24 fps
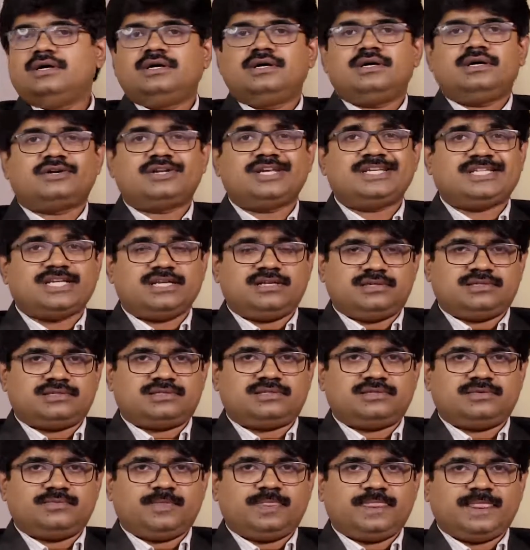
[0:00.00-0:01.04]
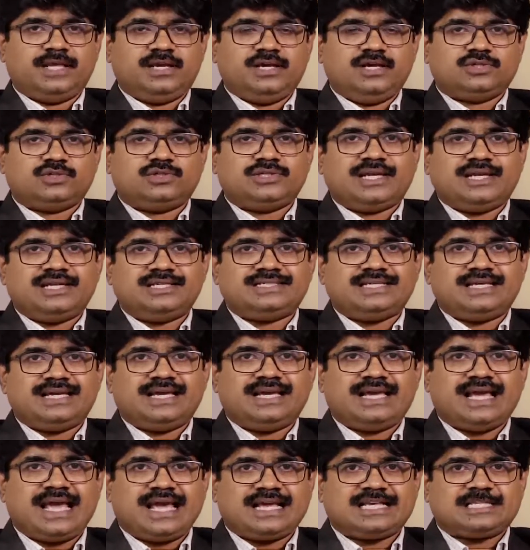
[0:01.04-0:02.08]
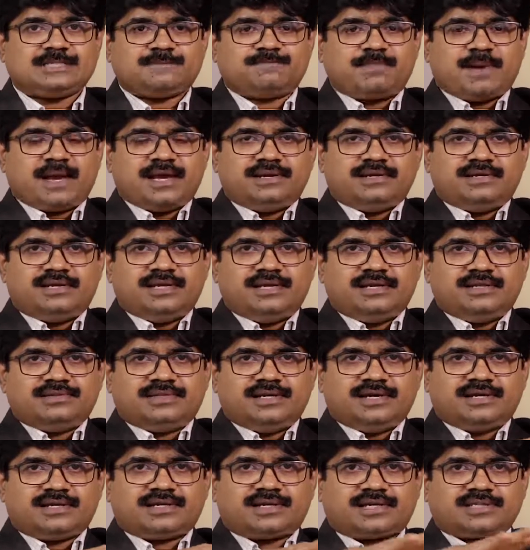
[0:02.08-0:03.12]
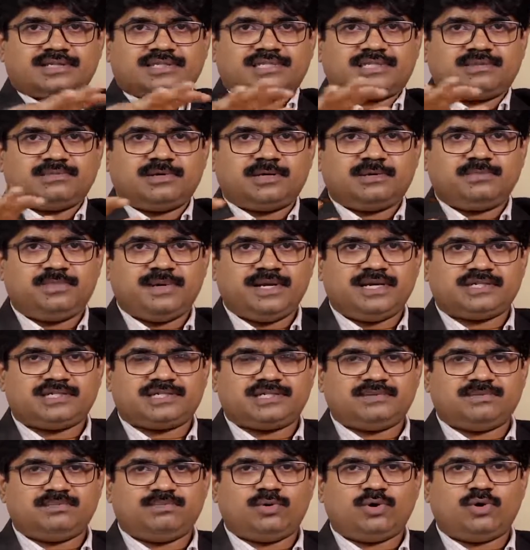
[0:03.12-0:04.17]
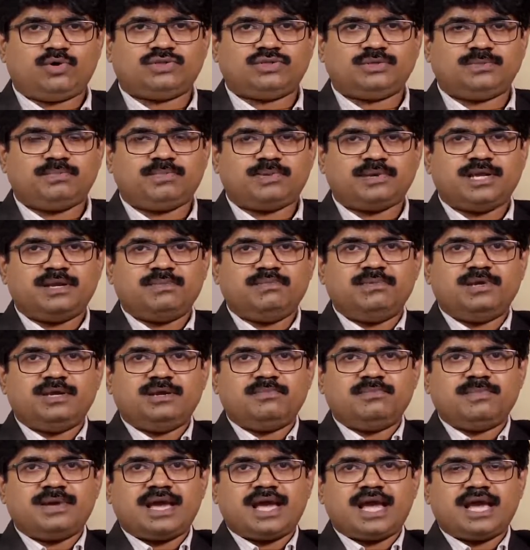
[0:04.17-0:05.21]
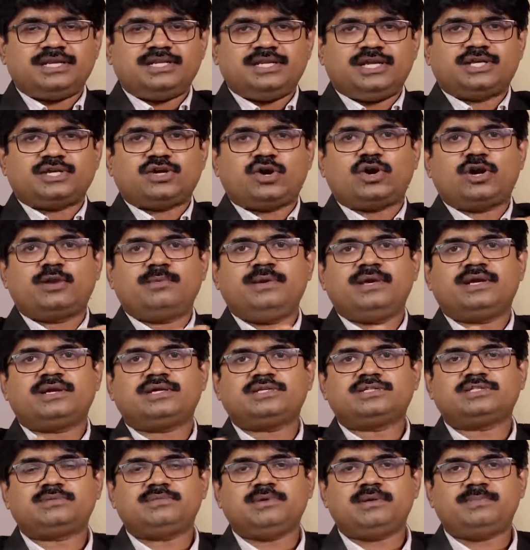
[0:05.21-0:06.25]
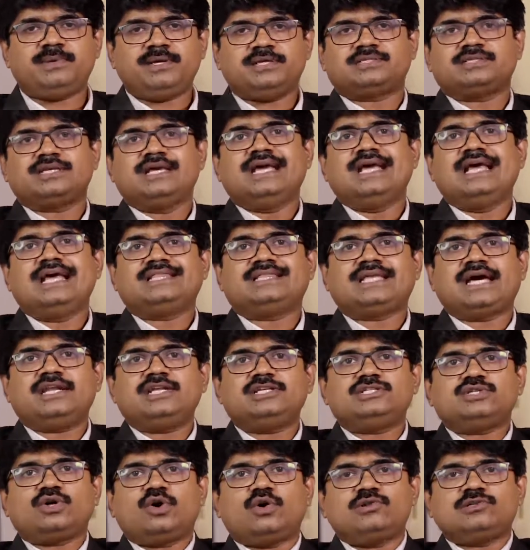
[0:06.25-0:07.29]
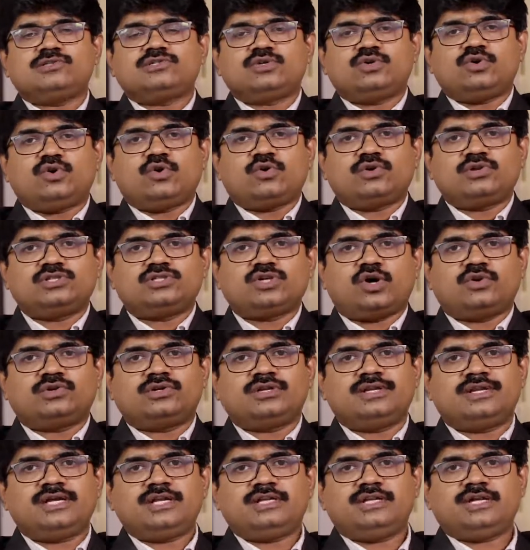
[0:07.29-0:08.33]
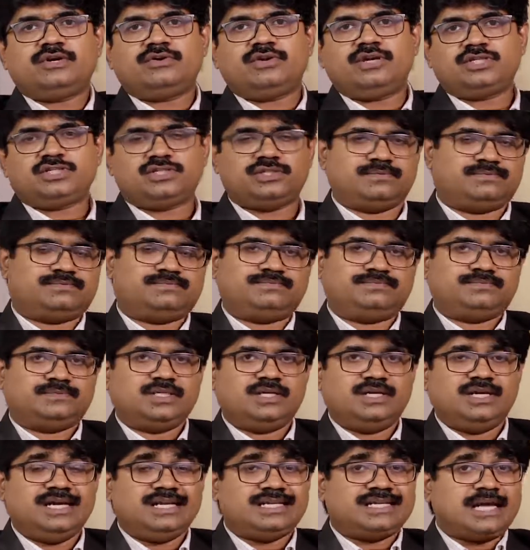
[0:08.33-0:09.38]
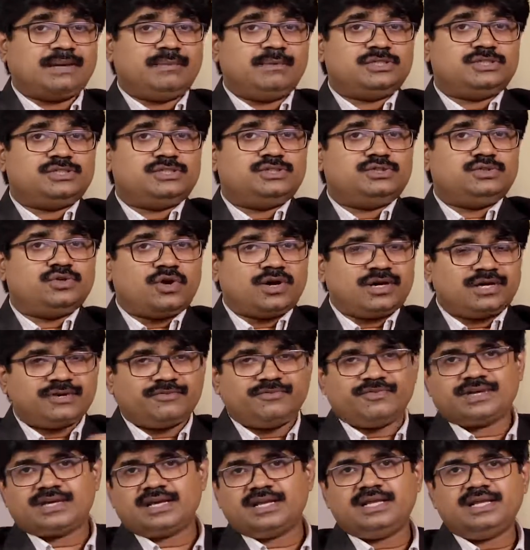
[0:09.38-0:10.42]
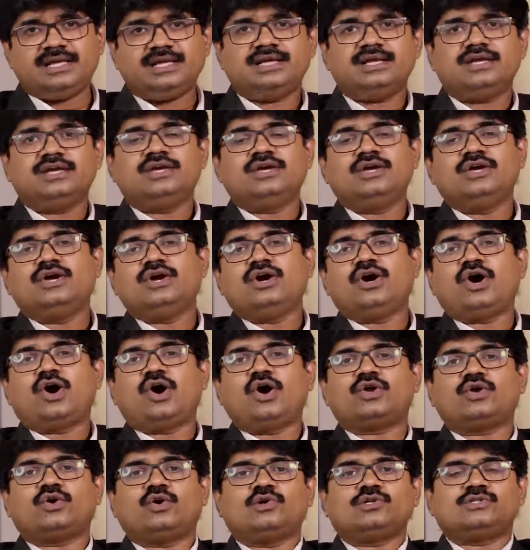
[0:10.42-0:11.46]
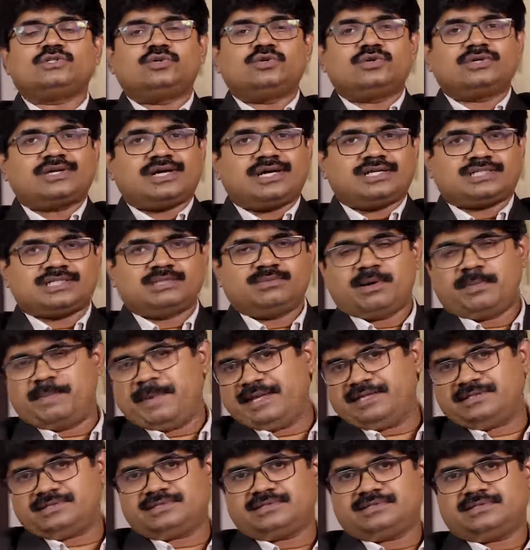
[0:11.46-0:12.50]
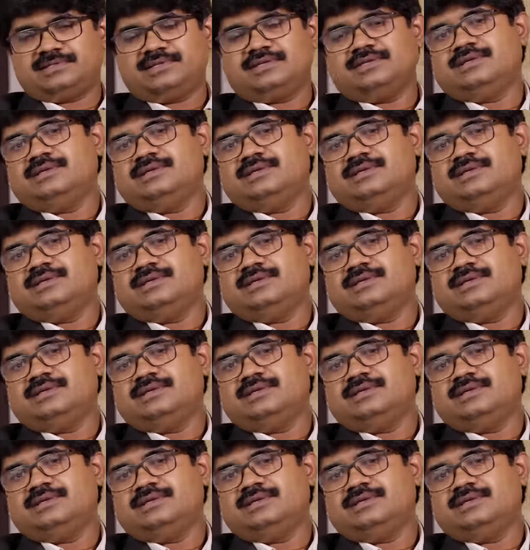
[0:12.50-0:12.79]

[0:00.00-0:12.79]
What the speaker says: retailers. So that is expanding their customer base, both premium and economy customer base. That is also horizontal integration. It can be geographically or also customer base.